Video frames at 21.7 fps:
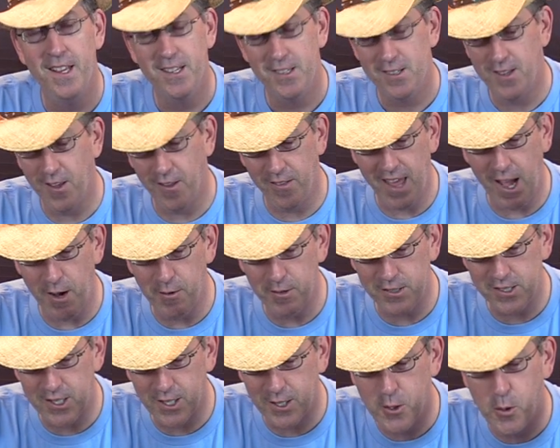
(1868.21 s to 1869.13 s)
So that
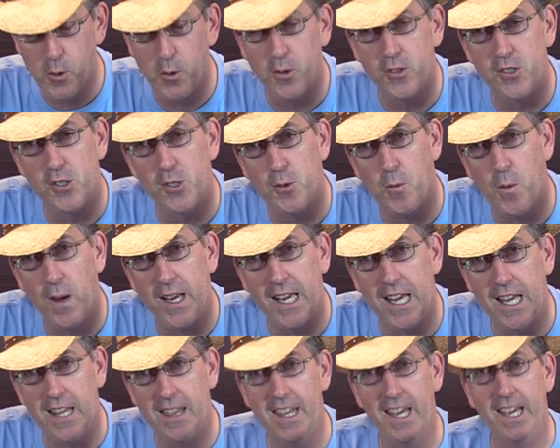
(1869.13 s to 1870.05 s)
was a cool
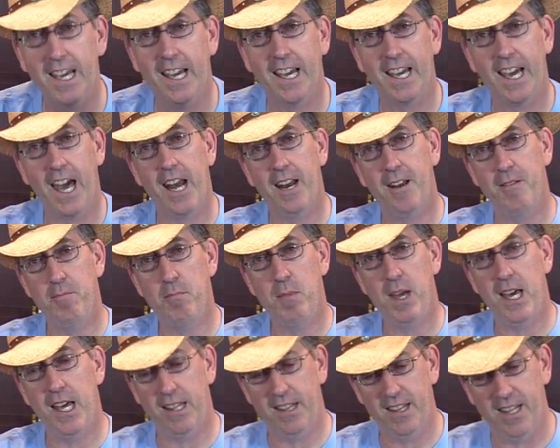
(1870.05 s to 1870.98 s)
swingy thing. I gotta
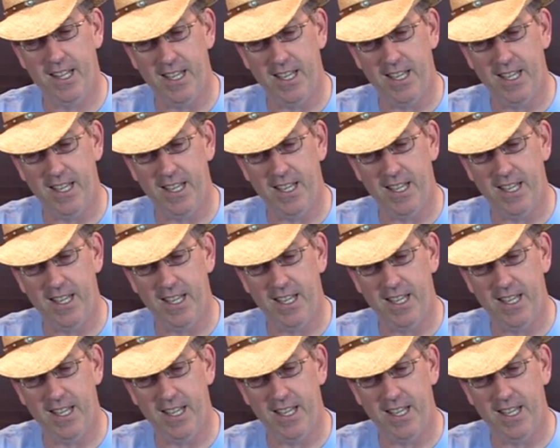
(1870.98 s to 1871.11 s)
admit,